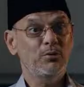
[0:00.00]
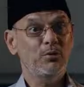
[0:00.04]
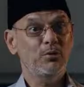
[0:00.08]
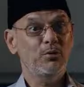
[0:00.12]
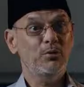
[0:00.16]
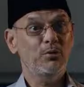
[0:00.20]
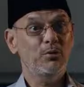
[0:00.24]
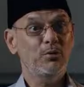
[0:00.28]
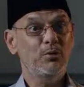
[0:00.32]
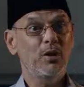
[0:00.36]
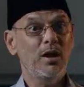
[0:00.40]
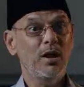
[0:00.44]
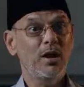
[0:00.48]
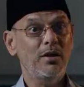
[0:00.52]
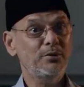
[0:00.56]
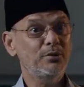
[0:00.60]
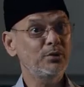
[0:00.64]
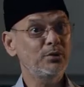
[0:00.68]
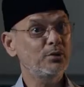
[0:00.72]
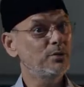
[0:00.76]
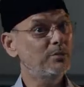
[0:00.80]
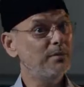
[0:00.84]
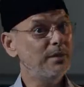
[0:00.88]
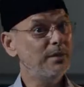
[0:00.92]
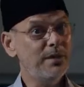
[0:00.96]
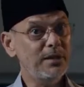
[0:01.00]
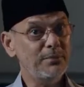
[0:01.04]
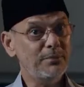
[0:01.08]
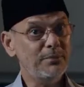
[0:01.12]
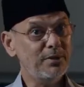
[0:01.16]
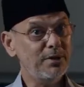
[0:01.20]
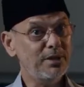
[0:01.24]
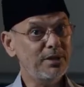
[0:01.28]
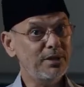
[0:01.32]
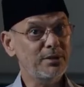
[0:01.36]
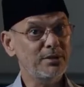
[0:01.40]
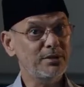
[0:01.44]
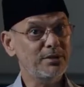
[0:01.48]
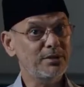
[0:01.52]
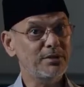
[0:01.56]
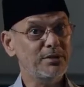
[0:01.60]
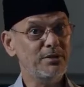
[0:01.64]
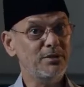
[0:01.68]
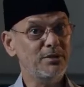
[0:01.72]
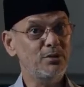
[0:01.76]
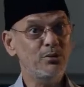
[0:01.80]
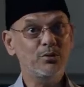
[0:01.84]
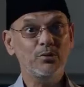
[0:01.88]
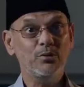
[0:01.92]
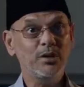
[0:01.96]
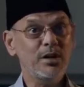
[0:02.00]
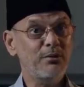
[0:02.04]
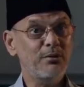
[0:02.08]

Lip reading: you have to do many prayers, you don't